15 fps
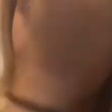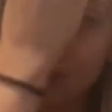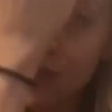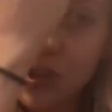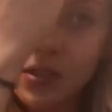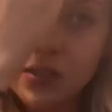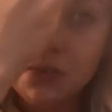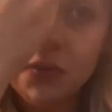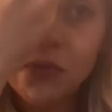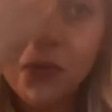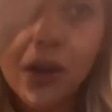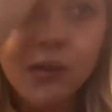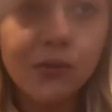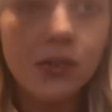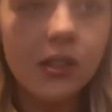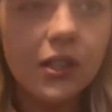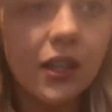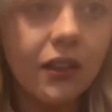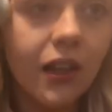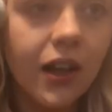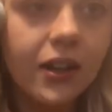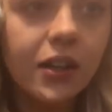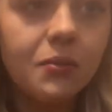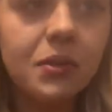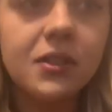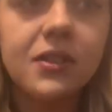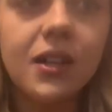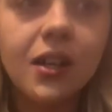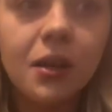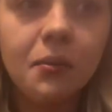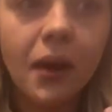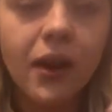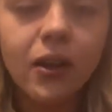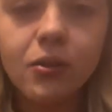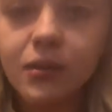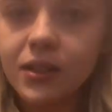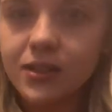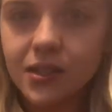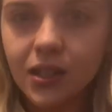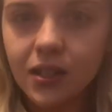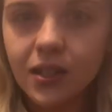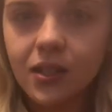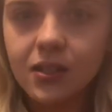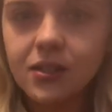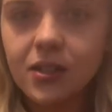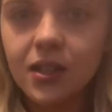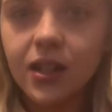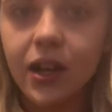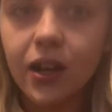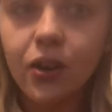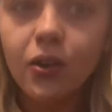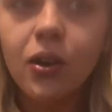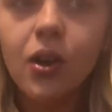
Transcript: tried this before, I really didn't like it, but seeing it back on my skin and seeing how